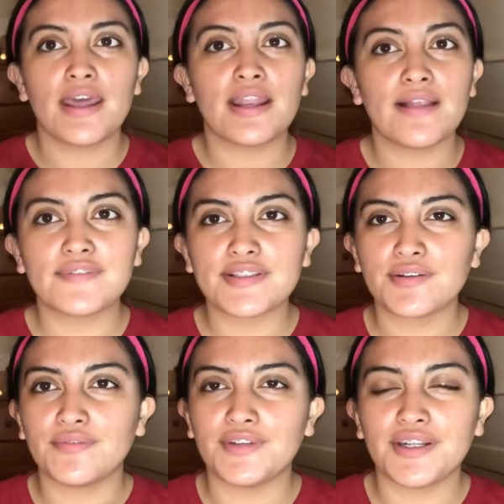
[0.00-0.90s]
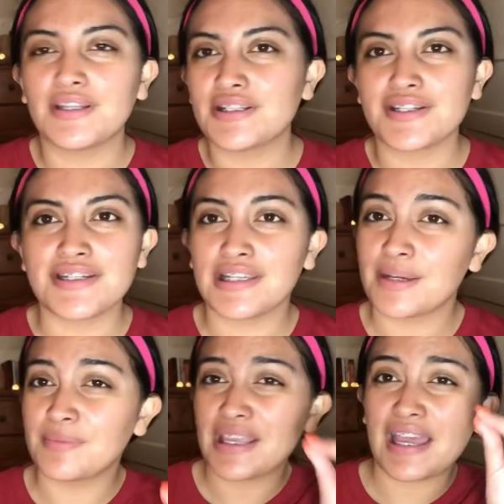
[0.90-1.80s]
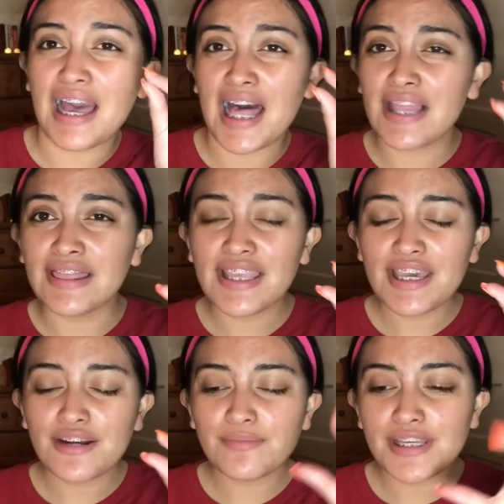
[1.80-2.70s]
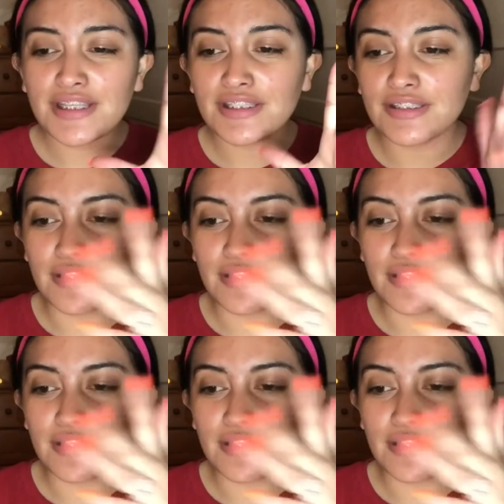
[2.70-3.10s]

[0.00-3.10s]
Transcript: in every single video and then changing up like a little bit.